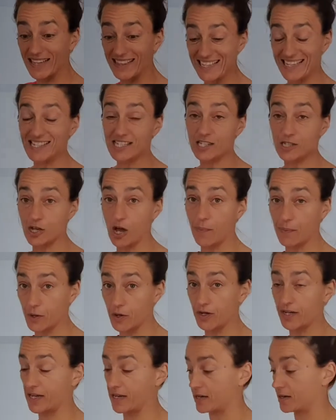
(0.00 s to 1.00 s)
they stop
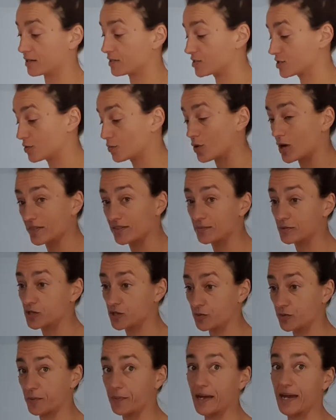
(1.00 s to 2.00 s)
cooking, because you want them
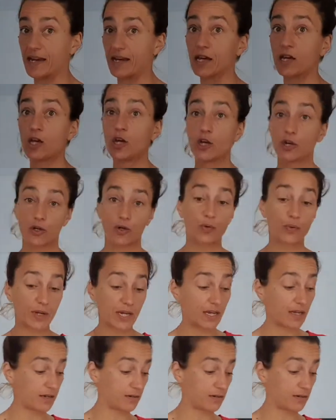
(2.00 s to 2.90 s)
to remain green.